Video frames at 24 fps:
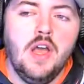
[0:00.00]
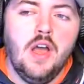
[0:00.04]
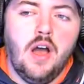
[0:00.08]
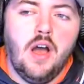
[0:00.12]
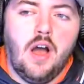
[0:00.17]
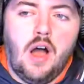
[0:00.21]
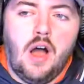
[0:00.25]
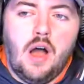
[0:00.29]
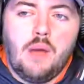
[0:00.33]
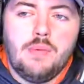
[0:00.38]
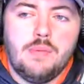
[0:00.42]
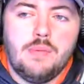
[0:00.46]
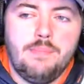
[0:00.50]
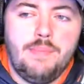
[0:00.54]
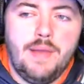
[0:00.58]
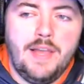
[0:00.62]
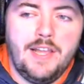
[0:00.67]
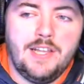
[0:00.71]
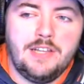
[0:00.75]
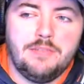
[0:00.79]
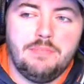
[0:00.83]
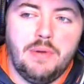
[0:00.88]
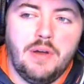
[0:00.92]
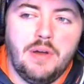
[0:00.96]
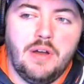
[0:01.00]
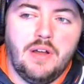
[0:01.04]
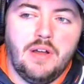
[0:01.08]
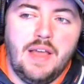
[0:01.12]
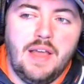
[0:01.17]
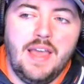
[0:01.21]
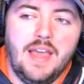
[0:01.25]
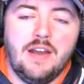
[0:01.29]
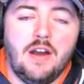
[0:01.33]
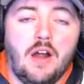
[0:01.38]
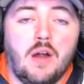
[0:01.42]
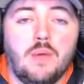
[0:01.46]
Auburn baseball
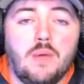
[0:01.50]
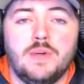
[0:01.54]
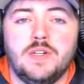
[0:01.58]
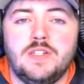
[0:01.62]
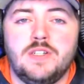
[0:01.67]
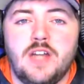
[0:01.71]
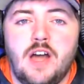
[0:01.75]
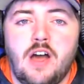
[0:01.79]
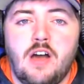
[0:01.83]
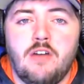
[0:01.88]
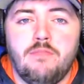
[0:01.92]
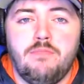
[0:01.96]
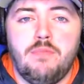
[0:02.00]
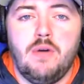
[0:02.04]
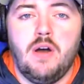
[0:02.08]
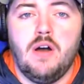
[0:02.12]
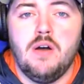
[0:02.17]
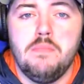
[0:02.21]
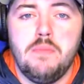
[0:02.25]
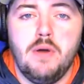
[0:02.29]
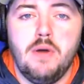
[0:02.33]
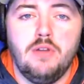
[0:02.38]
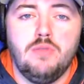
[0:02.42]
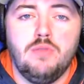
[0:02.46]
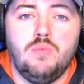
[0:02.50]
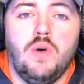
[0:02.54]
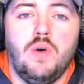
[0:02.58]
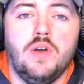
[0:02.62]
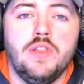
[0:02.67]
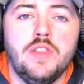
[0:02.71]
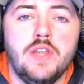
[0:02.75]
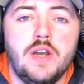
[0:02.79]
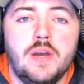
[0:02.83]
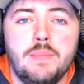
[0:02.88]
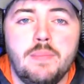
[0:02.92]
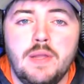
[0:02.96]
and Auburn softball both
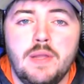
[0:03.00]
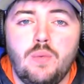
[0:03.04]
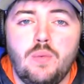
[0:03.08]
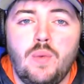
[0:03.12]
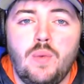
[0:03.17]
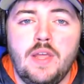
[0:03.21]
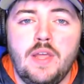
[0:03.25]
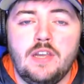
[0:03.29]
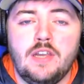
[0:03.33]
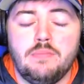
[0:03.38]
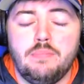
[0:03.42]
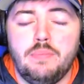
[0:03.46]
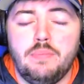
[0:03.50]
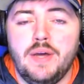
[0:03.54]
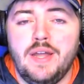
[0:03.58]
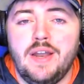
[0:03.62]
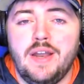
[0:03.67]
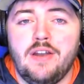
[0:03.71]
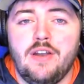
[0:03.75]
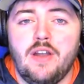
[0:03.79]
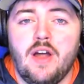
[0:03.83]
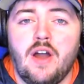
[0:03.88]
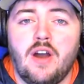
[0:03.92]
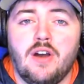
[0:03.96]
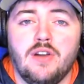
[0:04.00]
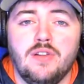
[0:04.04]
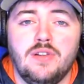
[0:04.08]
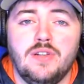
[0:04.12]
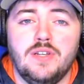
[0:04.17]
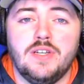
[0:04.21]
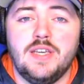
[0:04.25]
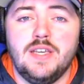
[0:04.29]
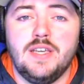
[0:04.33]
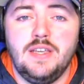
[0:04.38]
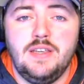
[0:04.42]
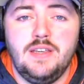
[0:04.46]
won their midweeks, but are
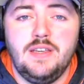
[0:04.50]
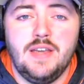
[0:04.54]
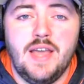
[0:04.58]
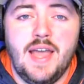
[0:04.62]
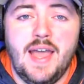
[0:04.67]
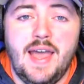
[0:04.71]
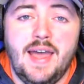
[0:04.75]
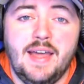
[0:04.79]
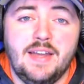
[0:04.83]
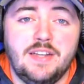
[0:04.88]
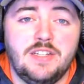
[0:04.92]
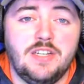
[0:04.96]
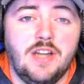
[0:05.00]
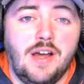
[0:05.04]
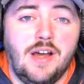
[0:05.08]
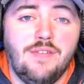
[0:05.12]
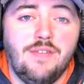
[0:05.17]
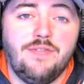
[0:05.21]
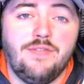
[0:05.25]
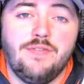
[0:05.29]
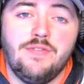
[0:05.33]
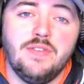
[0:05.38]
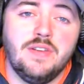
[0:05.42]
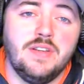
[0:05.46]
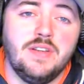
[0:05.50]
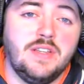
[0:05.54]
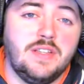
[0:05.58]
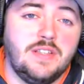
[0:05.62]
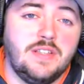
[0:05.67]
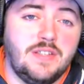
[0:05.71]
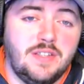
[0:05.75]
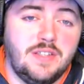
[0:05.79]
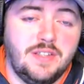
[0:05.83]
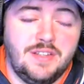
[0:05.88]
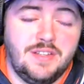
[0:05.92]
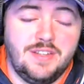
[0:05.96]
looking at
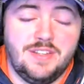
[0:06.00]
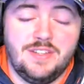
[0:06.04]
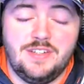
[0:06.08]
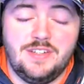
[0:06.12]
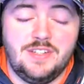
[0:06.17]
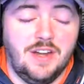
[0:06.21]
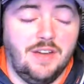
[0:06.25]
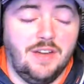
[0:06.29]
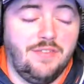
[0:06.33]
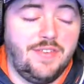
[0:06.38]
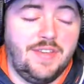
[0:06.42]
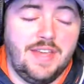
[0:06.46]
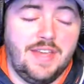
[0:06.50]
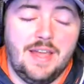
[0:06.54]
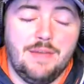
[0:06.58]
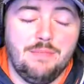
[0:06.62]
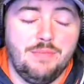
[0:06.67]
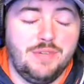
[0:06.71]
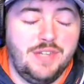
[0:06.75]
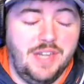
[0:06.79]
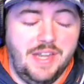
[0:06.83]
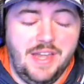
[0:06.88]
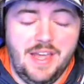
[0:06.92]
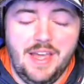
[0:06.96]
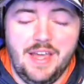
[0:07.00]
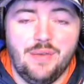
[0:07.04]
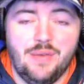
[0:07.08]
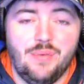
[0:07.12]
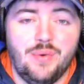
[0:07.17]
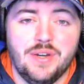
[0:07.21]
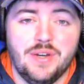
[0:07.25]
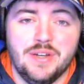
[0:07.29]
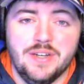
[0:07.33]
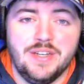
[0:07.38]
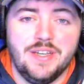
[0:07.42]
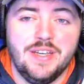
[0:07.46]
tough games ahead,
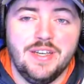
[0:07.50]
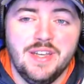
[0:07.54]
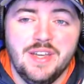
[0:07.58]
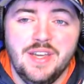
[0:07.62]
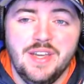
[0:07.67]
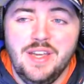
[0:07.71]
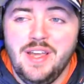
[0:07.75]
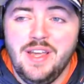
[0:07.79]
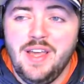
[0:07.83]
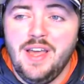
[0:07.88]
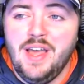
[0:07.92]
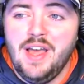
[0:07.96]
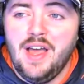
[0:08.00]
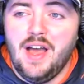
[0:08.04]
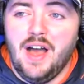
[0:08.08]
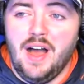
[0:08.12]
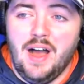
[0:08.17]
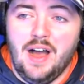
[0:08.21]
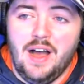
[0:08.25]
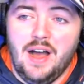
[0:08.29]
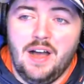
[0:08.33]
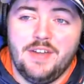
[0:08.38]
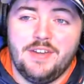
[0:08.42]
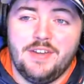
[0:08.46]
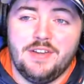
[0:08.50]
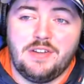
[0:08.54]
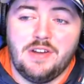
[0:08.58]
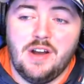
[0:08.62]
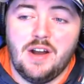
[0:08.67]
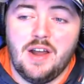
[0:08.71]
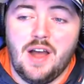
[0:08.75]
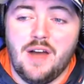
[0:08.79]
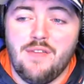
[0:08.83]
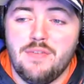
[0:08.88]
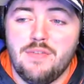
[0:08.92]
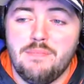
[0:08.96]
really. So
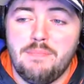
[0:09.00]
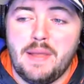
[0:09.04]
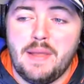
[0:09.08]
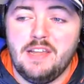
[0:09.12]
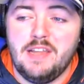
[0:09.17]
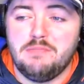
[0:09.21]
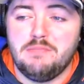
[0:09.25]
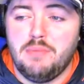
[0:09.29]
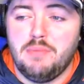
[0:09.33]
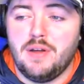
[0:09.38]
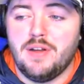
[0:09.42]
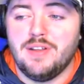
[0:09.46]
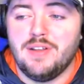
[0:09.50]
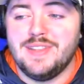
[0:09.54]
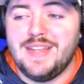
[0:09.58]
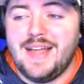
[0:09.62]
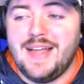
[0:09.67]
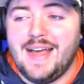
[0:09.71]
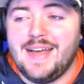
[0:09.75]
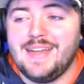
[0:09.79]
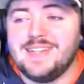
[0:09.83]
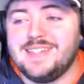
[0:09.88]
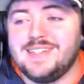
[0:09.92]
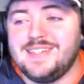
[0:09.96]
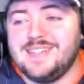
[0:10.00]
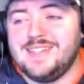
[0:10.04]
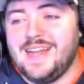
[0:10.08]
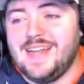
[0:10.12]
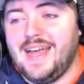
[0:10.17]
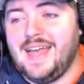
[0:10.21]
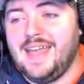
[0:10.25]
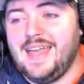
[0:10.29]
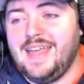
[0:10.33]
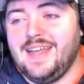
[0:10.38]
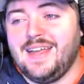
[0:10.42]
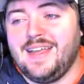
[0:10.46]
starting off with baseball, last
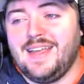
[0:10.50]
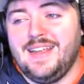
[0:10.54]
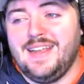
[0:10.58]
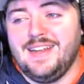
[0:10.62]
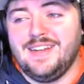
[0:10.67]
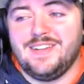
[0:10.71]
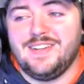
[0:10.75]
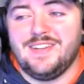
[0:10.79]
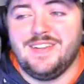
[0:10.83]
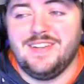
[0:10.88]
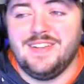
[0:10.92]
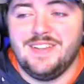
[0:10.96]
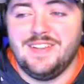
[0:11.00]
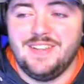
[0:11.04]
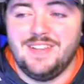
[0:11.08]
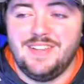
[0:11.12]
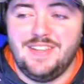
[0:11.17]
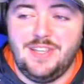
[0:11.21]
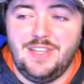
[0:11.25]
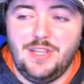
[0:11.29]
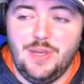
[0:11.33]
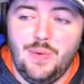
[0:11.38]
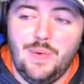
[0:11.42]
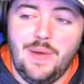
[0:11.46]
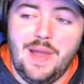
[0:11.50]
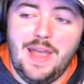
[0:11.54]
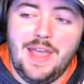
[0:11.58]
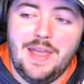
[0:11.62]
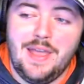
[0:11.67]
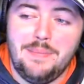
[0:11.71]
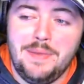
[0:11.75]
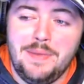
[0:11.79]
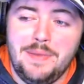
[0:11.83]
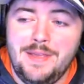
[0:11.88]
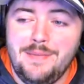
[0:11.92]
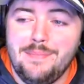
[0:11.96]
night against the
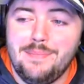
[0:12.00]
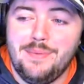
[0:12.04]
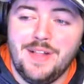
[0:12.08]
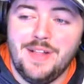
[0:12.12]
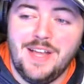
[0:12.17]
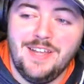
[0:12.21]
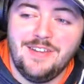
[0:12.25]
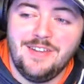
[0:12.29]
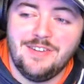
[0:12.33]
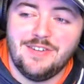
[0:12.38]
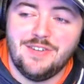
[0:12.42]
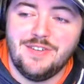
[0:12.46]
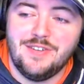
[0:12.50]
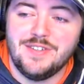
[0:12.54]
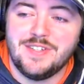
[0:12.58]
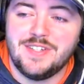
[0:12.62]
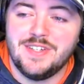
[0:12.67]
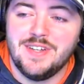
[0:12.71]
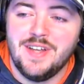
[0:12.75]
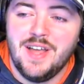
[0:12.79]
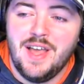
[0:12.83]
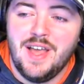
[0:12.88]
UAB Blazers,